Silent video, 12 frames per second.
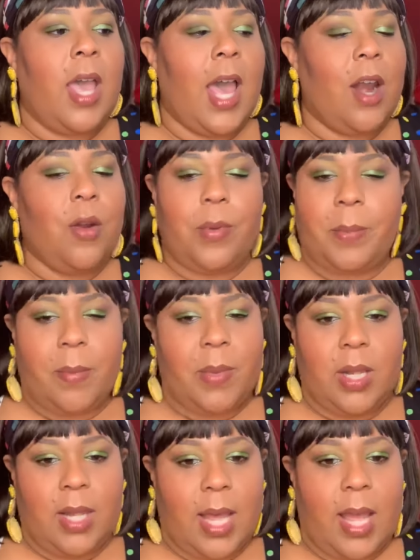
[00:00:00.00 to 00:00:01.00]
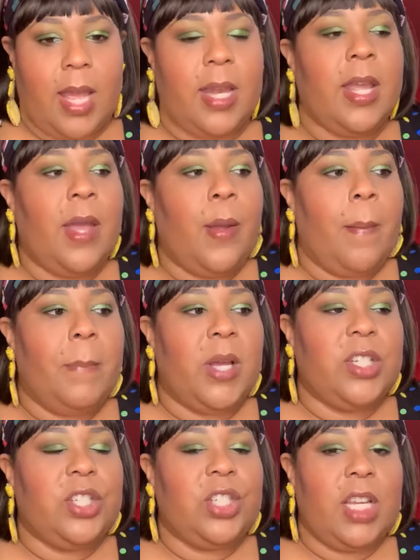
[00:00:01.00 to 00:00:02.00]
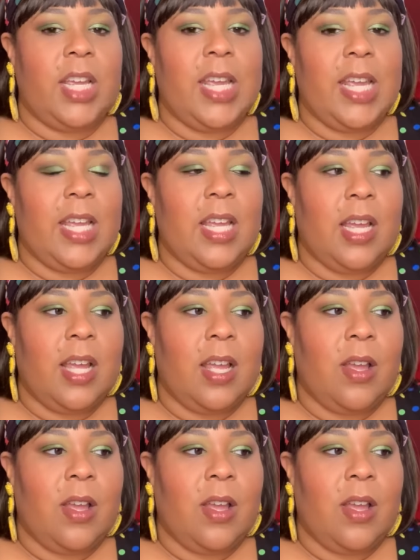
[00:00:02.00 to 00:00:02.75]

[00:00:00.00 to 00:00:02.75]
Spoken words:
I don't remember the line, but she,